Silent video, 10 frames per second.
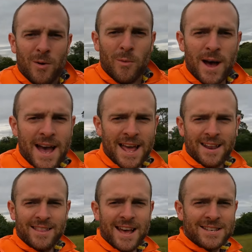
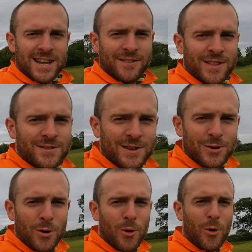Well, that's it for this
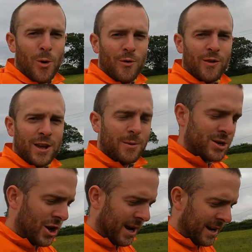video. Hopefully you
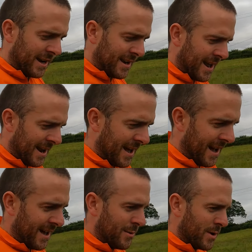enjoyed it,
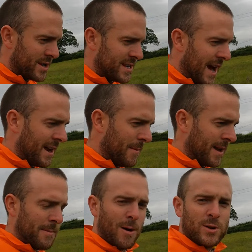and you understand a
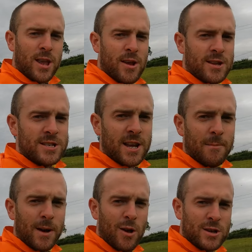bit about
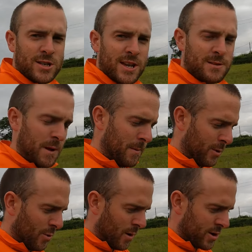summer losses. People
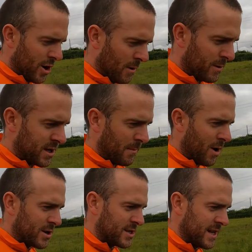don't want to talk about summer
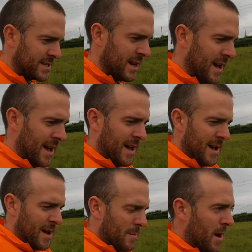losses,
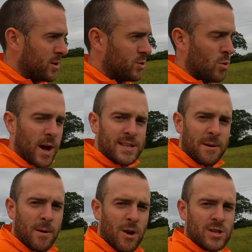but you do get
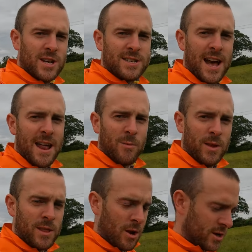summer losses and
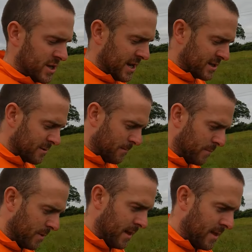winter losses.
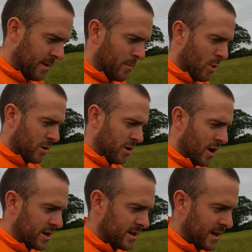They're both
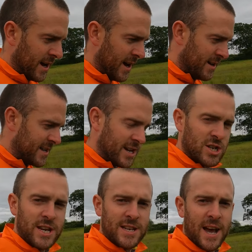not
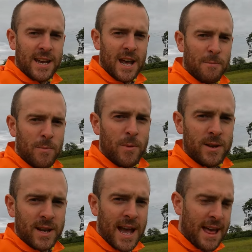essentially tied up
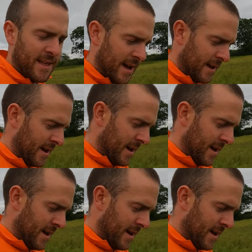together.